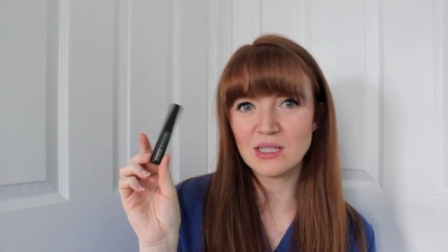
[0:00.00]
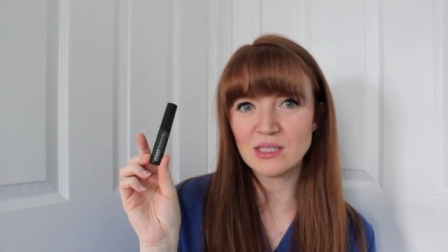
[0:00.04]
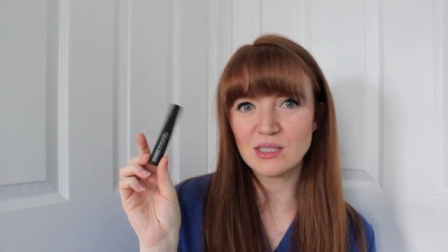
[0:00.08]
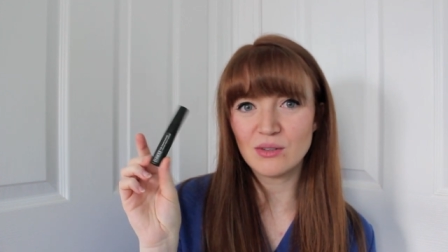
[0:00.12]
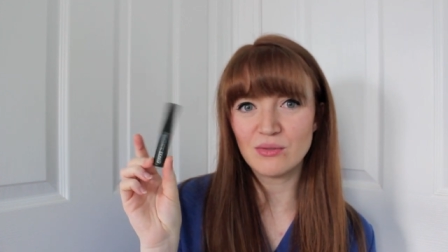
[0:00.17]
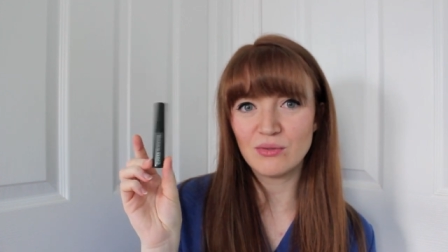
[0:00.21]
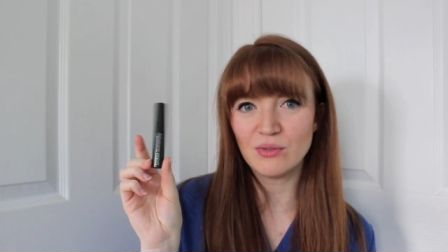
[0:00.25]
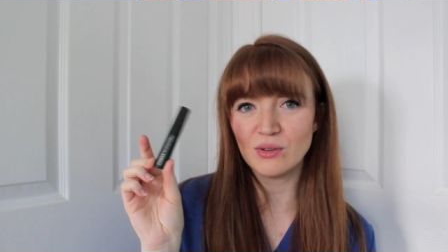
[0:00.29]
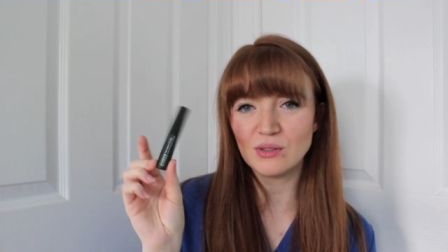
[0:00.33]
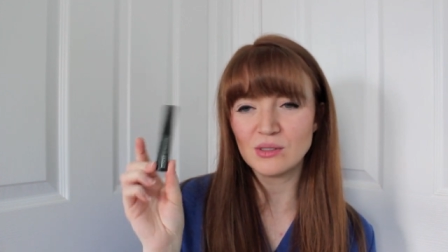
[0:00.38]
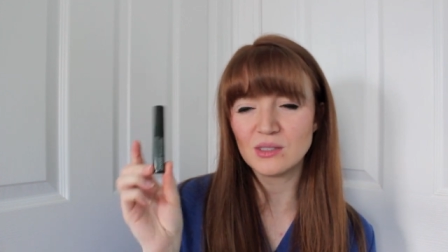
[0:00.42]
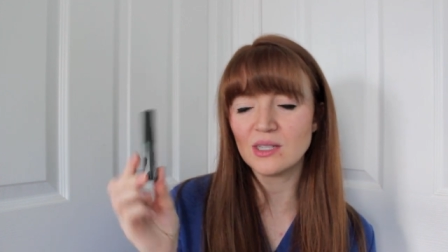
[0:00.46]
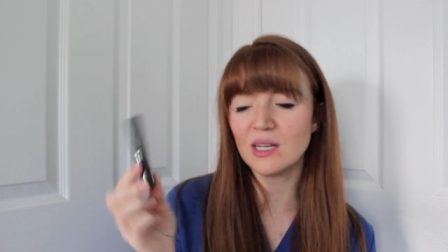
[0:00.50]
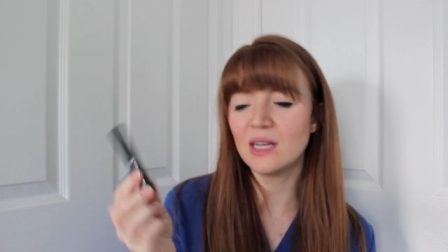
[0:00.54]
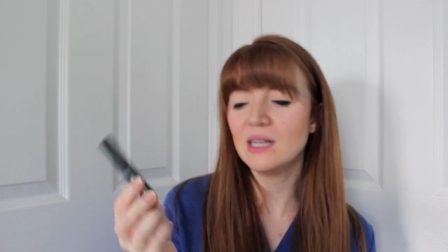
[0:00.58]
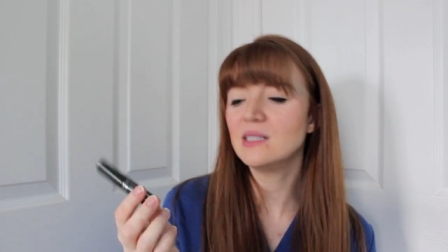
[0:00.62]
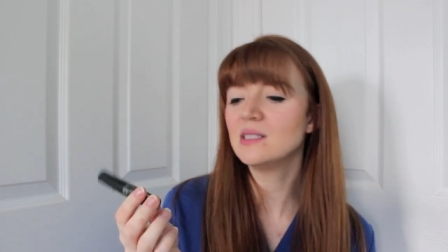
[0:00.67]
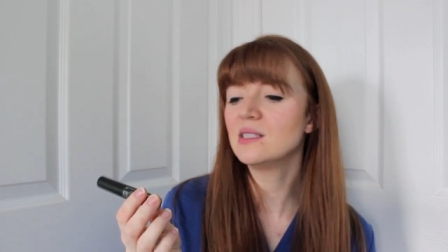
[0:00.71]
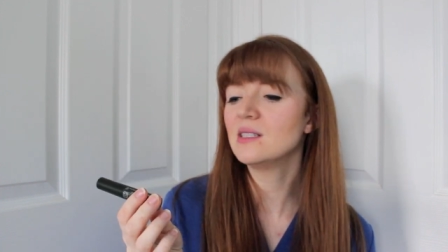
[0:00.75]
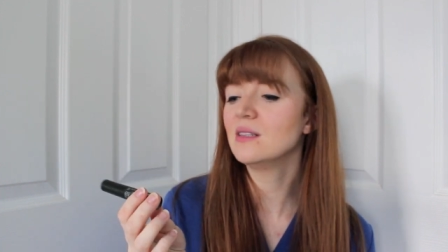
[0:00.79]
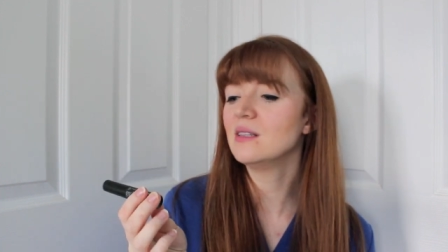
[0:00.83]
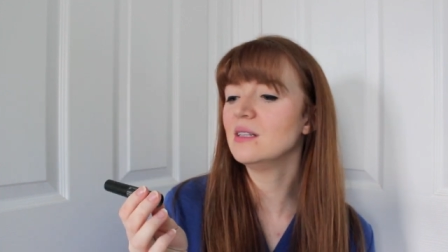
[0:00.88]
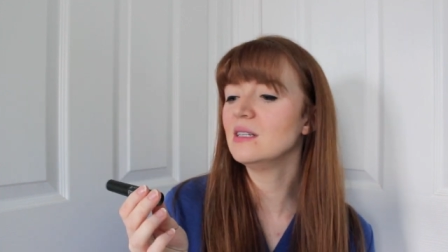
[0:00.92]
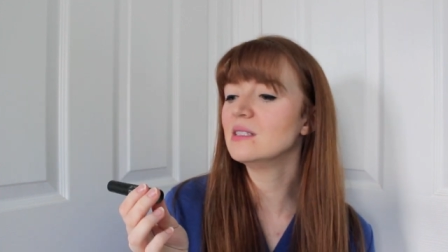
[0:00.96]
as the full
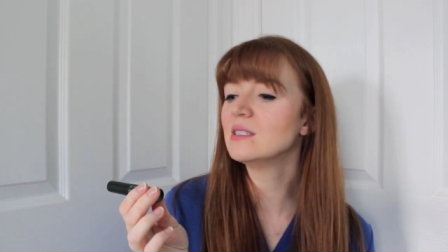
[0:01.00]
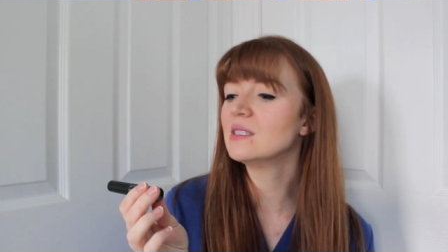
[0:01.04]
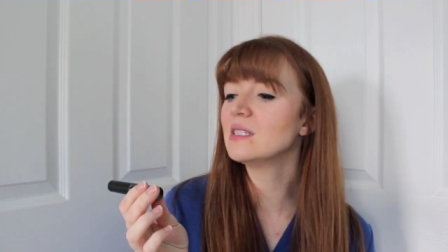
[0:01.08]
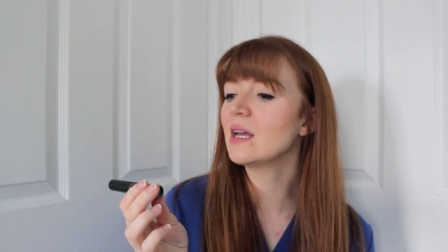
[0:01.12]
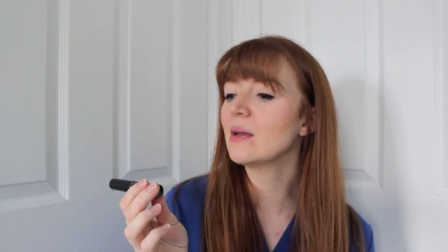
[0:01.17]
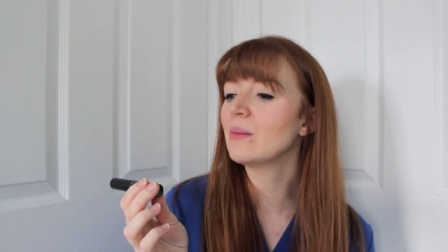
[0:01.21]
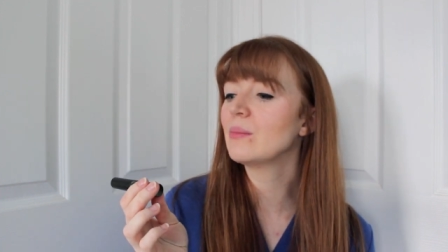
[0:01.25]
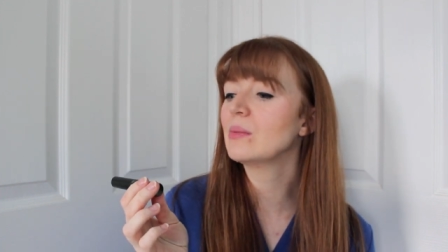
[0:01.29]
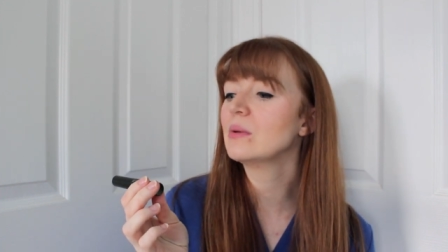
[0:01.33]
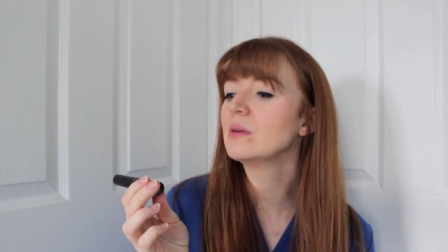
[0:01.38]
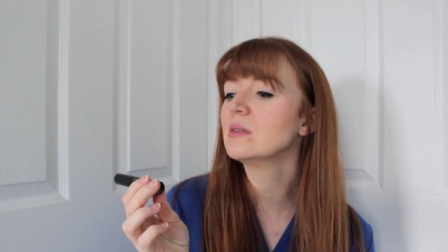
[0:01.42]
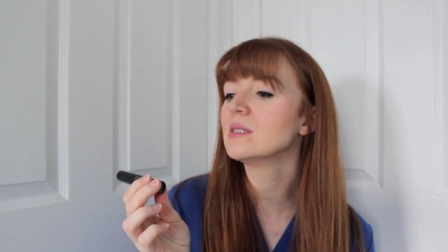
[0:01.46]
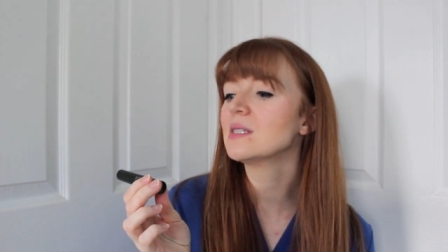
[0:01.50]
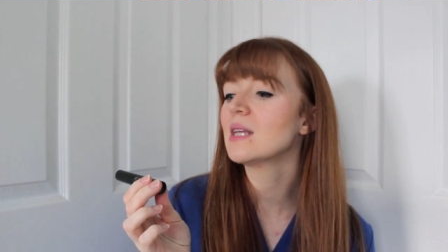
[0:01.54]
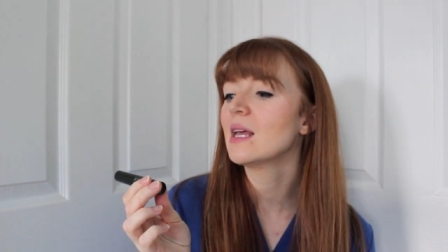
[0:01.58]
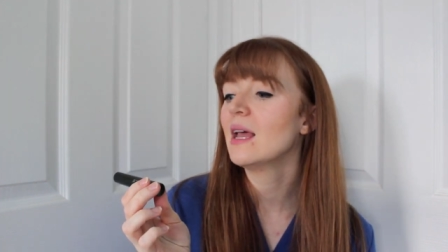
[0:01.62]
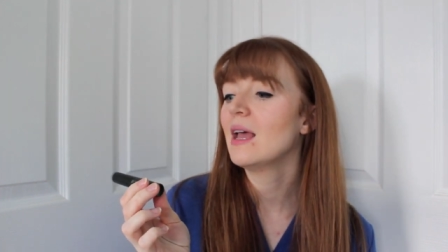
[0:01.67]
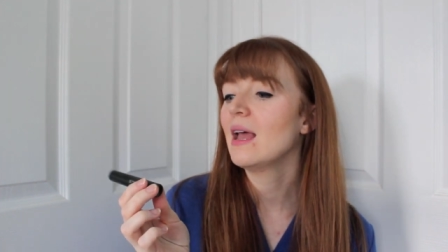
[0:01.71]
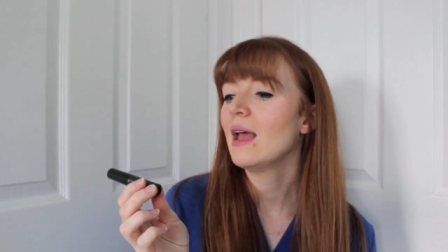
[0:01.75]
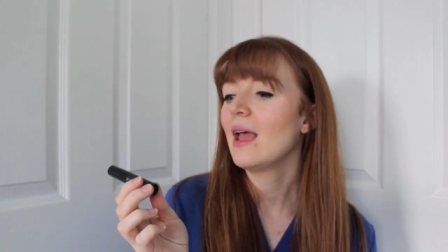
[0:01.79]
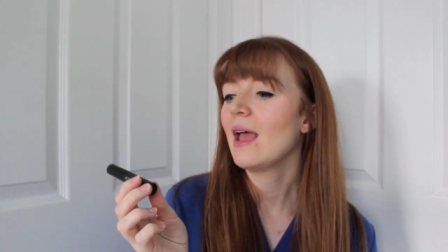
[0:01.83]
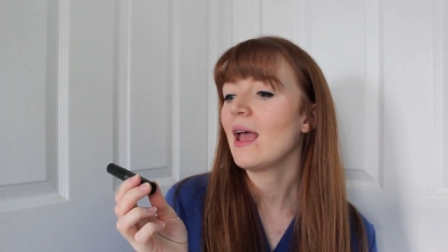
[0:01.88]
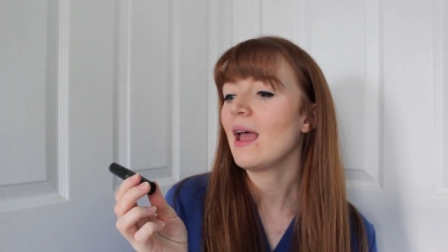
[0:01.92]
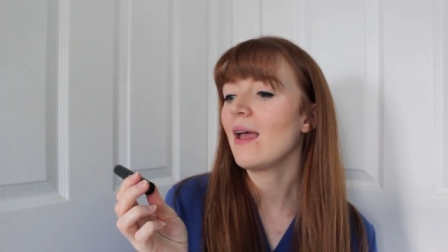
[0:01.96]
size in these samples,
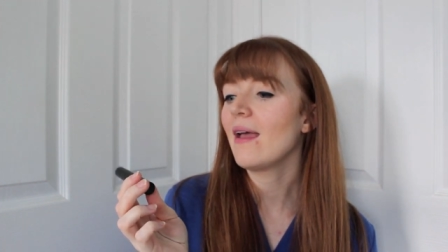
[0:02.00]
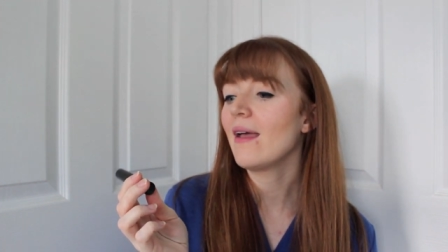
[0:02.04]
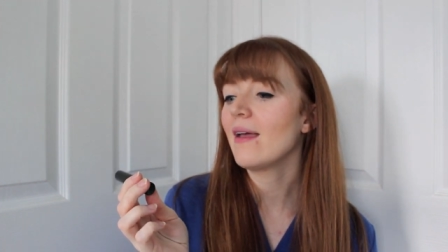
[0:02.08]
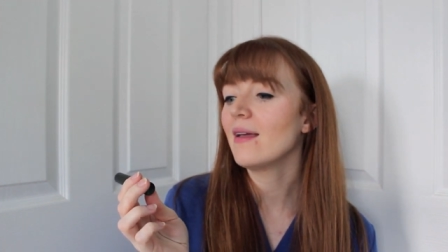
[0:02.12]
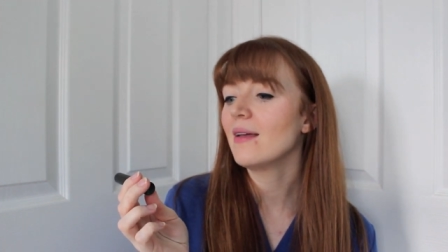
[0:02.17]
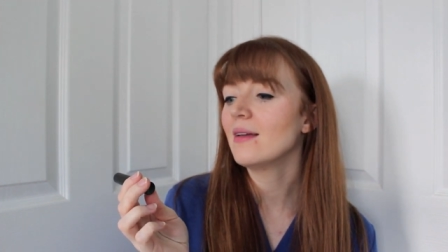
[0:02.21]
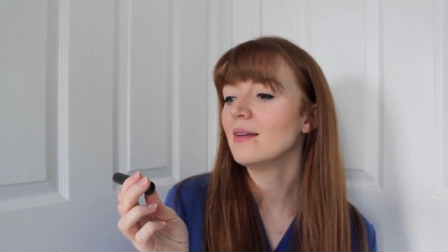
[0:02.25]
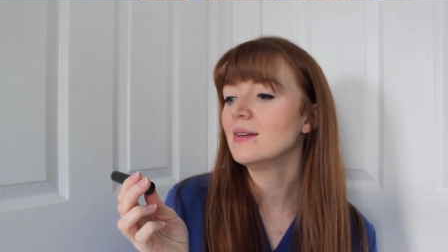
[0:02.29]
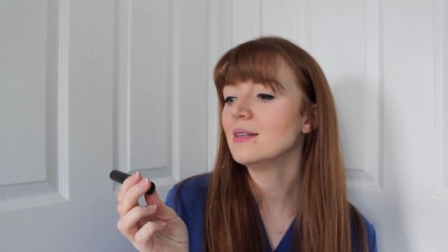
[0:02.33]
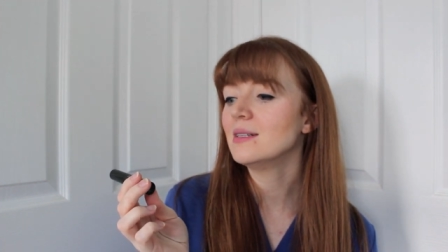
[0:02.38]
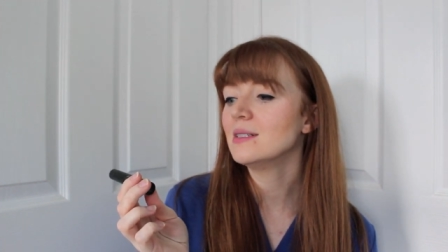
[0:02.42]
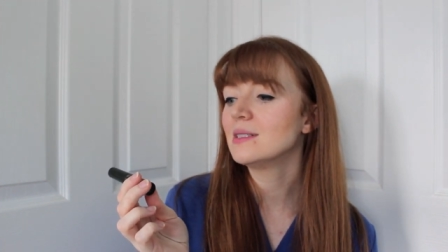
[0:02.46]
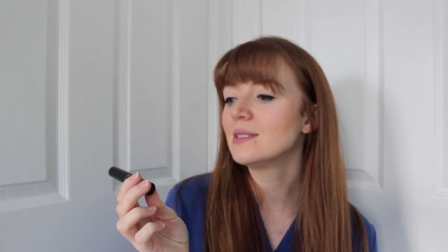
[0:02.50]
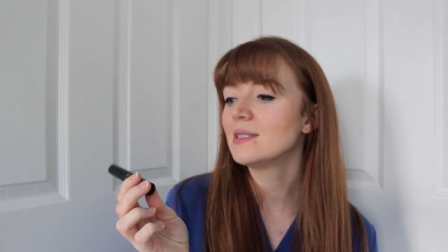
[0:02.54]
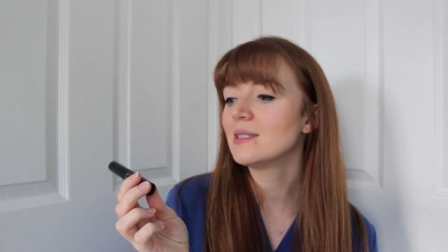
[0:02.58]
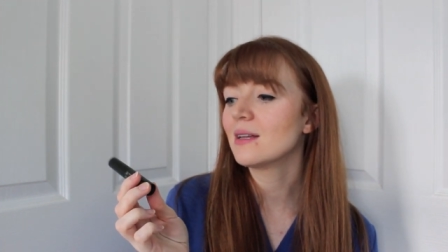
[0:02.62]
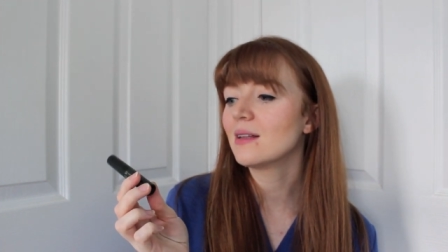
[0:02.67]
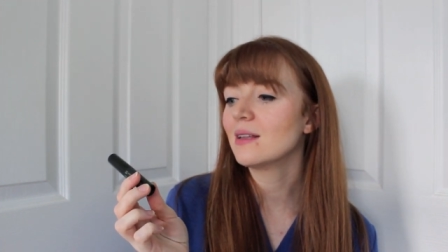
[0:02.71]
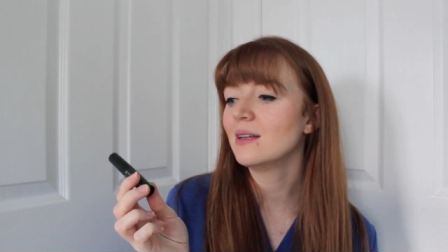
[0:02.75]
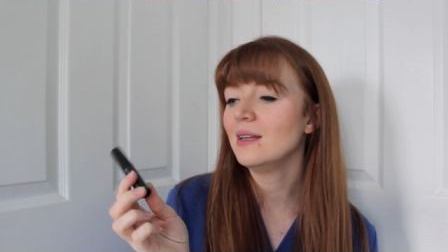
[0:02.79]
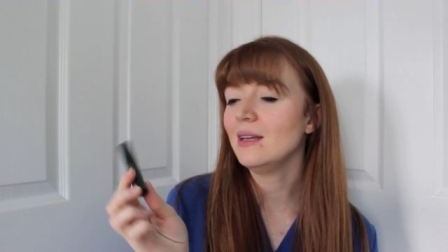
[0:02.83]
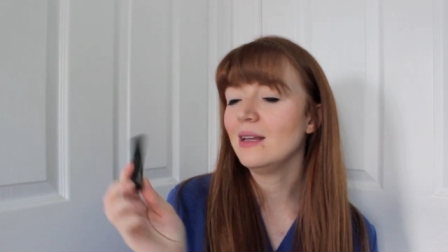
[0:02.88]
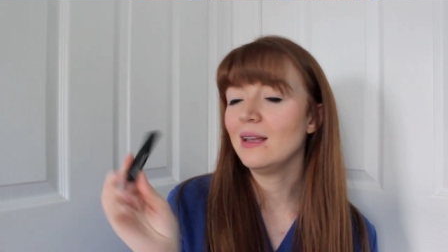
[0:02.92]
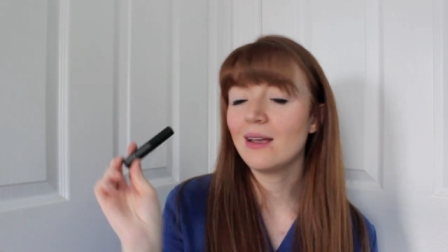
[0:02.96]
and it's the
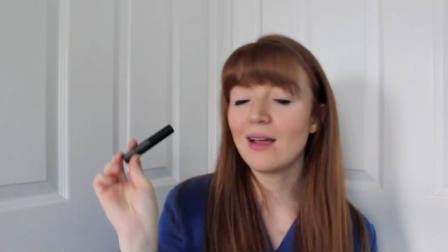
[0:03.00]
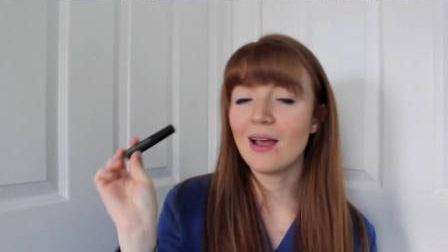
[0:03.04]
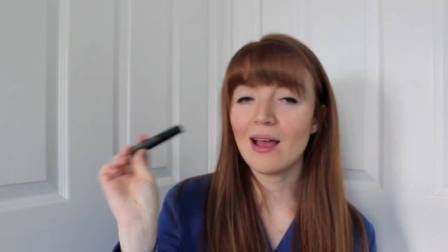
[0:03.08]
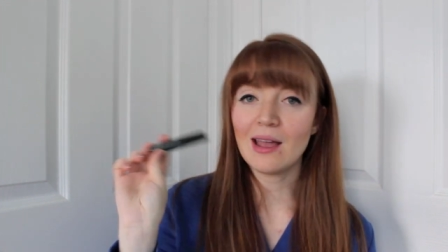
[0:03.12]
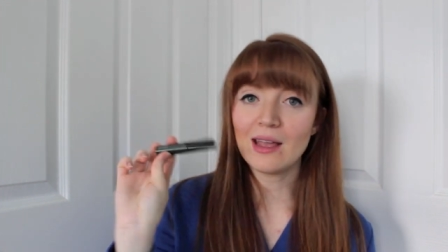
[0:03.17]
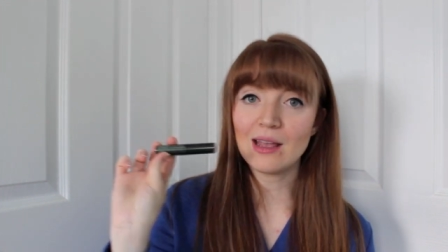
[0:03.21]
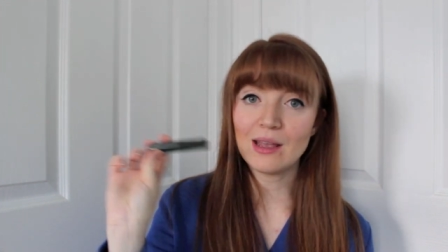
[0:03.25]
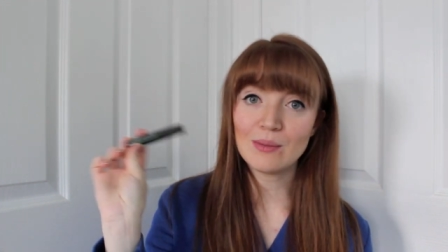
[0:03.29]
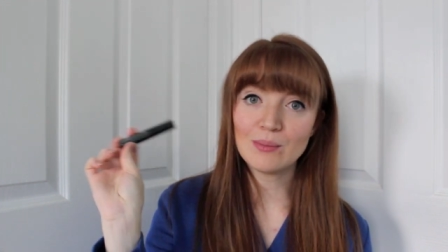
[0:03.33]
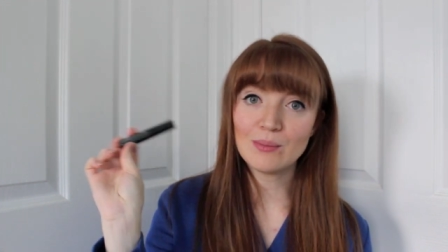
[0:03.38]
Clinique High